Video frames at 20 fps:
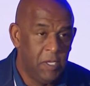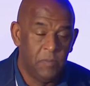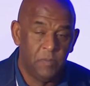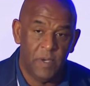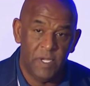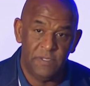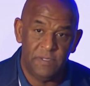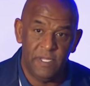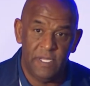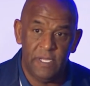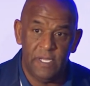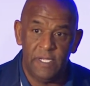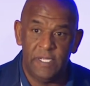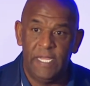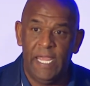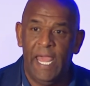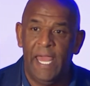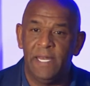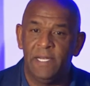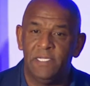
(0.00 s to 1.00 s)
But the
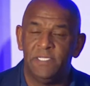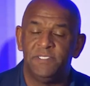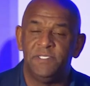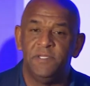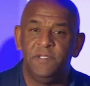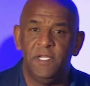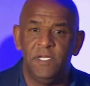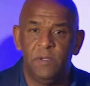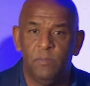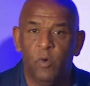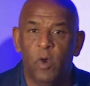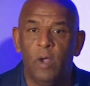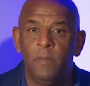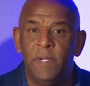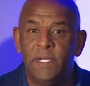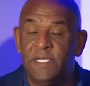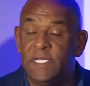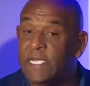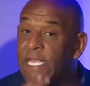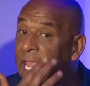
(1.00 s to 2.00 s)
catalyst, the thing that brought
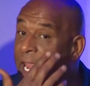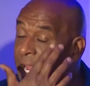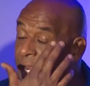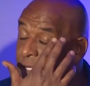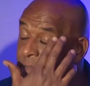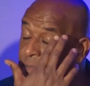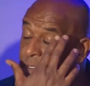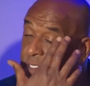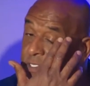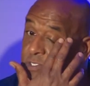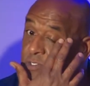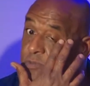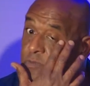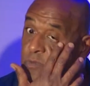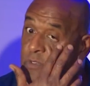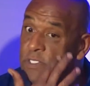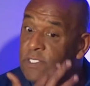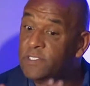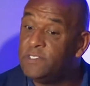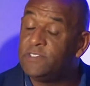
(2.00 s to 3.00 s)
me to cannabis
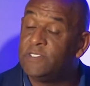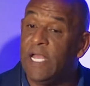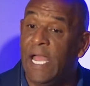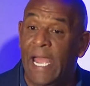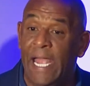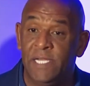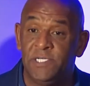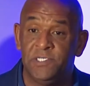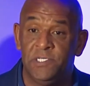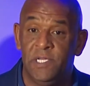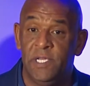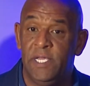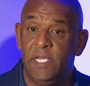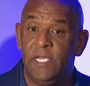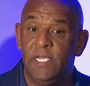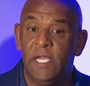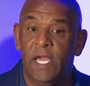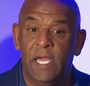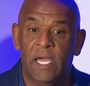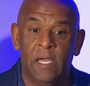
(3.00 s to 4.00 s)
was
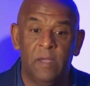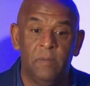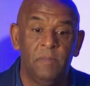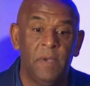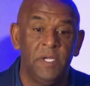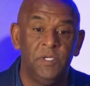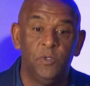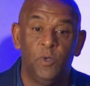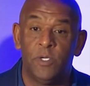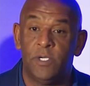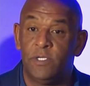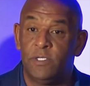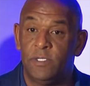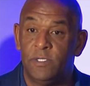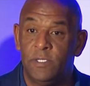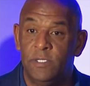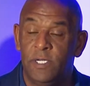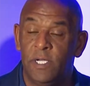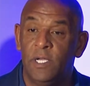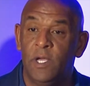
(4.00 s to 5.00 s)
actually my daughter
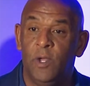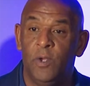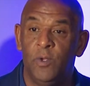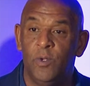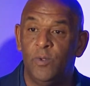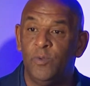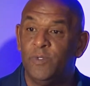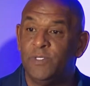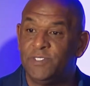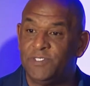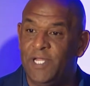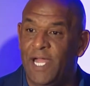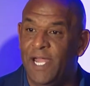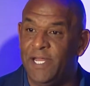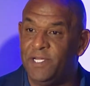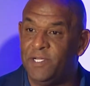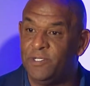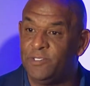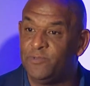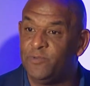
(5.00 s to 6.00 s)
Nicole was
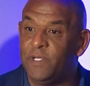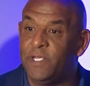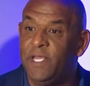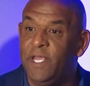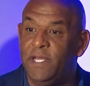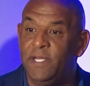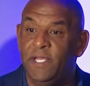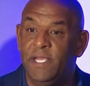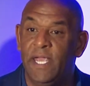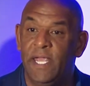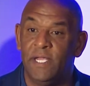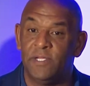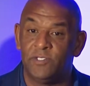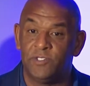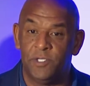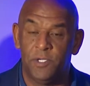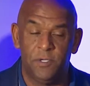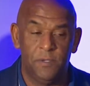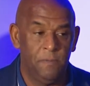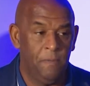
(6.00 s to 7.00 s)
diagnosed with kidney
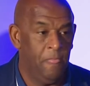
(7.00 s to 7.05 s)
cancer.